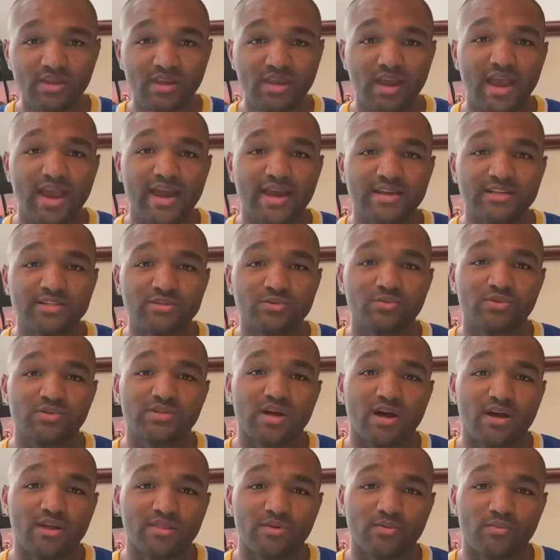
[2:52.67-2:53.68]
Ace was
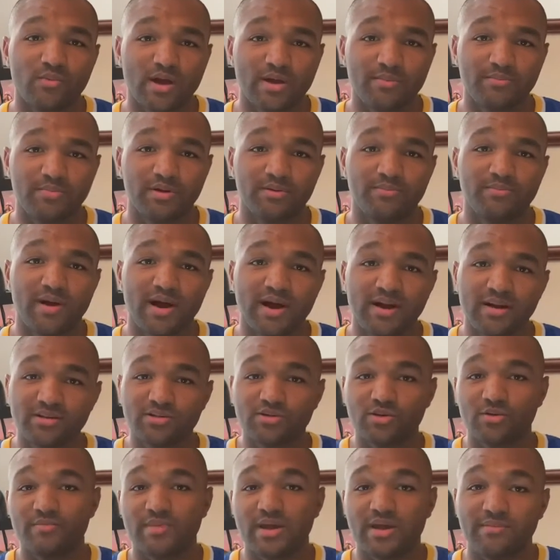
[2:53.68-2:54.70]
on the Whitebeard Pirates,
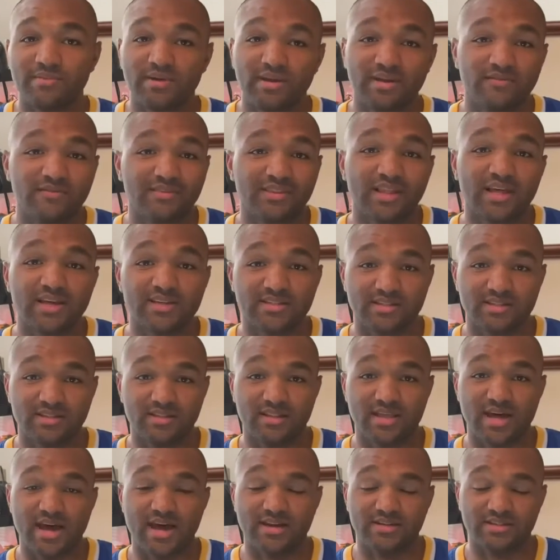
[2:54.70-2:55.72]
or maybe even less than
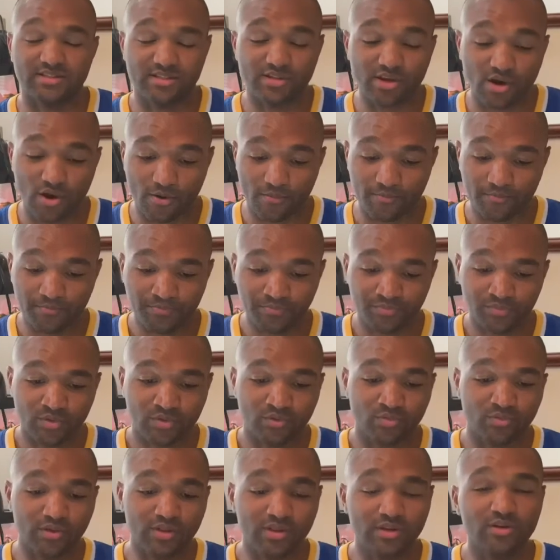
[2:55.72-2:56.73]
that. So
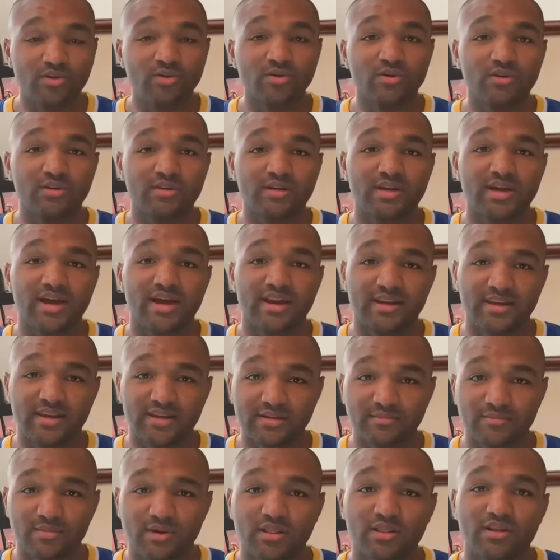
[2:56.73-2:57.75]
really cool to kind of
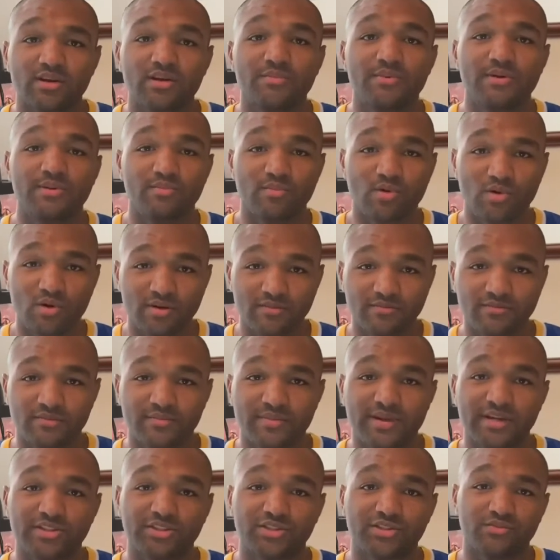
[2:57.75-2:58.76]
get a little bit more
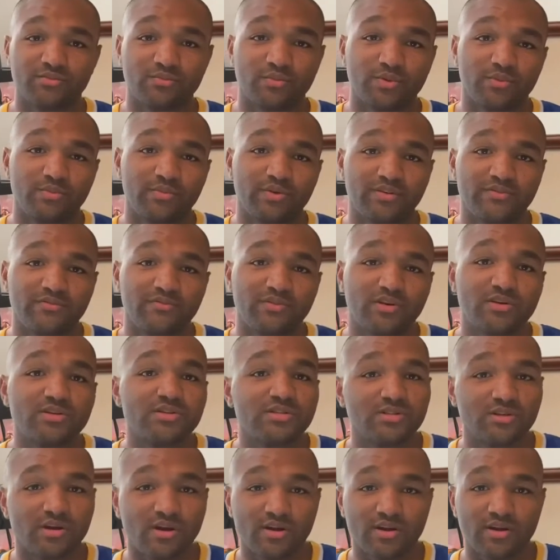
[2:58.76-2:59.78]
information when we first
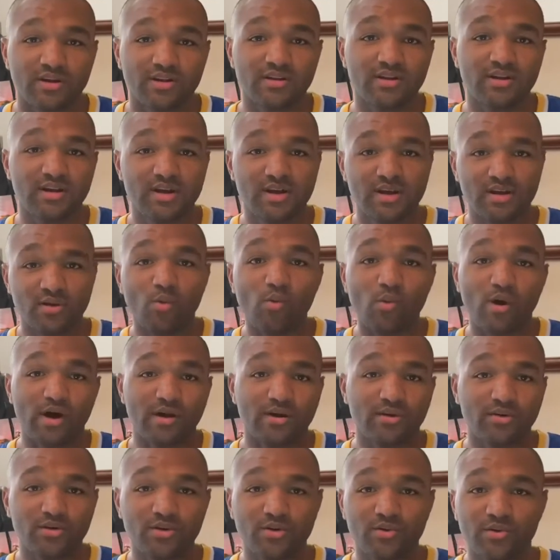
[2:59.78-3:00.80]
started
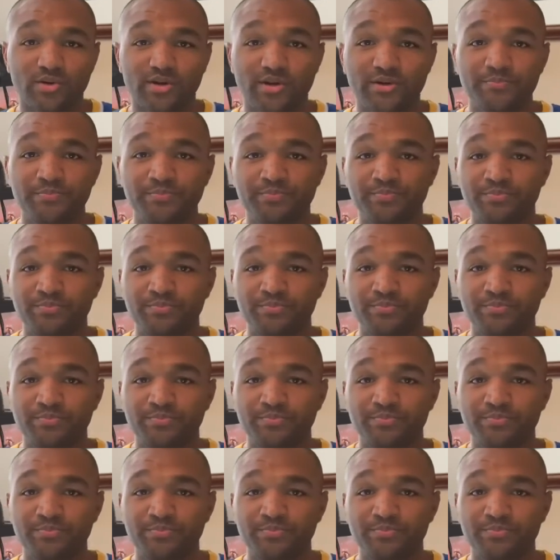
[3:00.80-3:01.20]
Wano Kuni.